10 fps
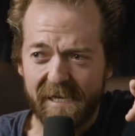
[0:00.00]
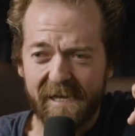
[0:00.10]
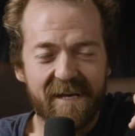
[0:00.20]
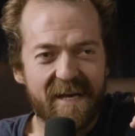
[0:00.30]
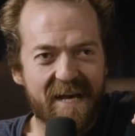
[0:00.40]

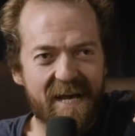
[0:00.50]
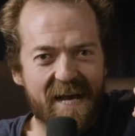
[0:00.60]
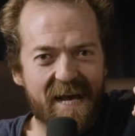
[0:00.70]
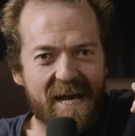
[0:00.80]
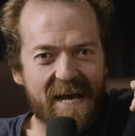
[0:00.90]
yeah.
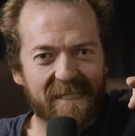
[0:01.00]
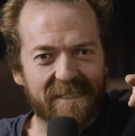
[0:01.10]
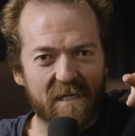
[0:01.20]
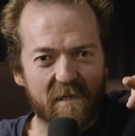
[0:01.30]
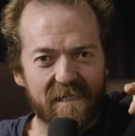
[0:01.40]
And
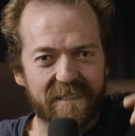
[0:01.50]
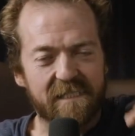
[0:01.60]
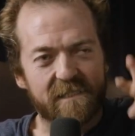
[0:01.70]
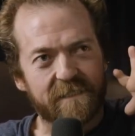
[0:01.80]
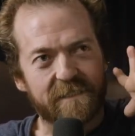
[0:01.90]
so he
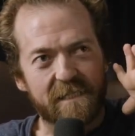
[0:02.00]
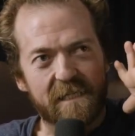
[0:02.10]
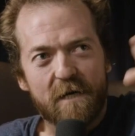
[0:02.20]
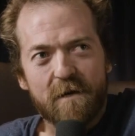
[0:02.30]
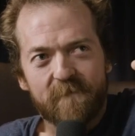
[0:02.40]
said, you just got
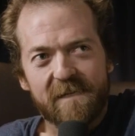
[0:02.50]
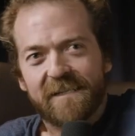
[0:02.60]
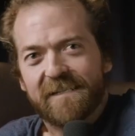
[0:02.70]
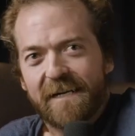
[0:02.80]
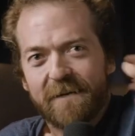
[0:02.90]
to go up there
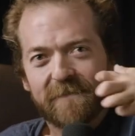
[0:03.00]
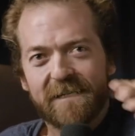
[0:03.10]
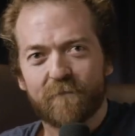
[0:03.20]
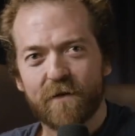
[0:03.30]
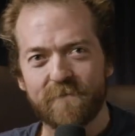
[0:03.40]
and come
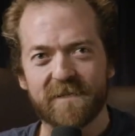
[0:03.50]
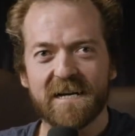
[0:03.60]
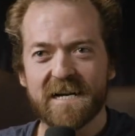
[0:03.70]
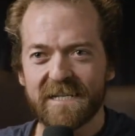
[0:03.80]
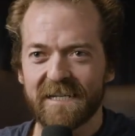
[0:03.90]
down Premier
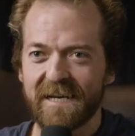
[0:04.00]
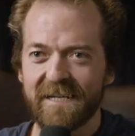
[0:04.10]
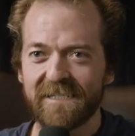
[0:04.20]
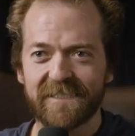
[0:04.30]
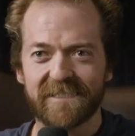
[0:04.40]
Lane.
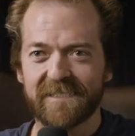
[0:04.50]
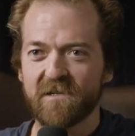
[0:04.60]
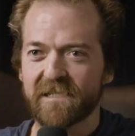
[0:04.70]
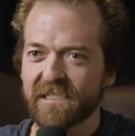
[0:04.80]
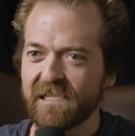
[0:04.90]
And this is
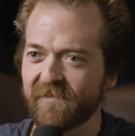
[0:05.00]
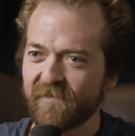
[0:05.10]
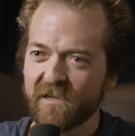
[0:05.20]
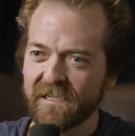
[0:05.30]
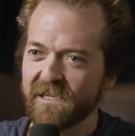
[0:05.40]
like
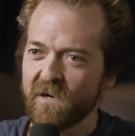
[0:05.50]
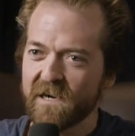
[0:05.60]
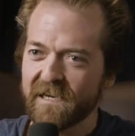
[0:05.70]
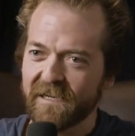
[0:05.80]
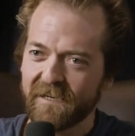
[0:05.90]
10.30 at
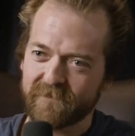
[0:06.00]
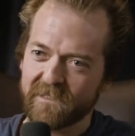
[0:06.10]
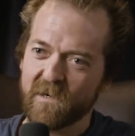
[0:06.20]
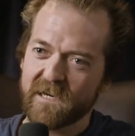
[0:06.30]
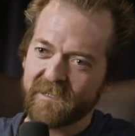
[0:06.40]
night,
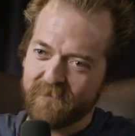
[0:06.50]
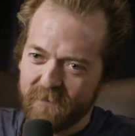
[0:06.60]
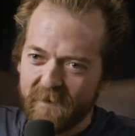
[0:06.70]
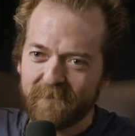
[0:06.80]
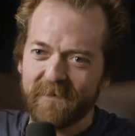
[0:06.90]
tired, got
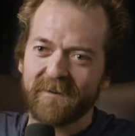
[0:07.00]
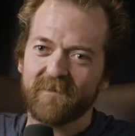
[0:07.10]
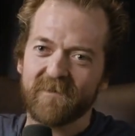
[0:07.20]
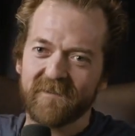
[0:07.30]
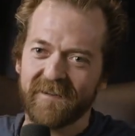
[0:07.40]
my backpack
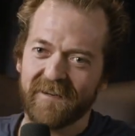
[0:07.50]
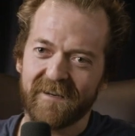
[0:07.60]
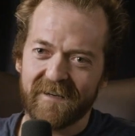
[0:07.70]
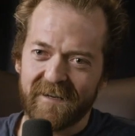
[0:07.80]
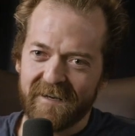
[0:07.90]
on.
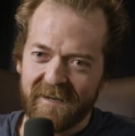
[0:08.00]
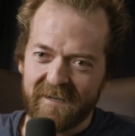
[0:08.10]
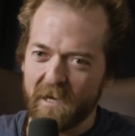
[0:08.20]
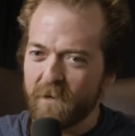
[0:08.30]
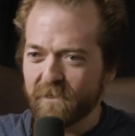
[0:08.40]

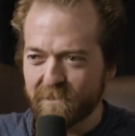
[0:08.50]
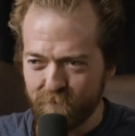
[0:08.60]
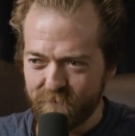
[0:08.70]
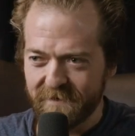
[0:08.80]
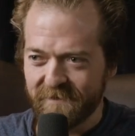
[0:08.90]
Yeah, I'm a
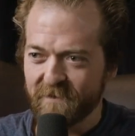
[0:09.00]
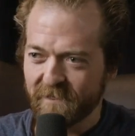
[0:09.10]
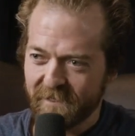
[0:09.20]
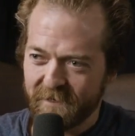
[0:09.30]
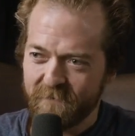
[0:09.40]
swimmer, not
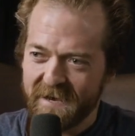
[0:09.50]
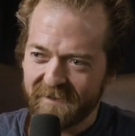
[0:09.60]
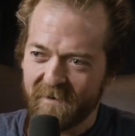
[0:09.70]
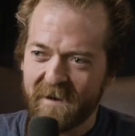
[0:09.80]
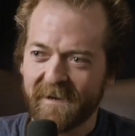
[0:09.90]
a, a
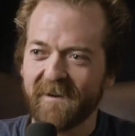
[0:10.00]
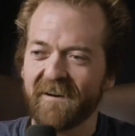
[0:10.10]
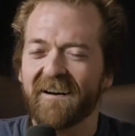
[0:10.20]
mountain hiker.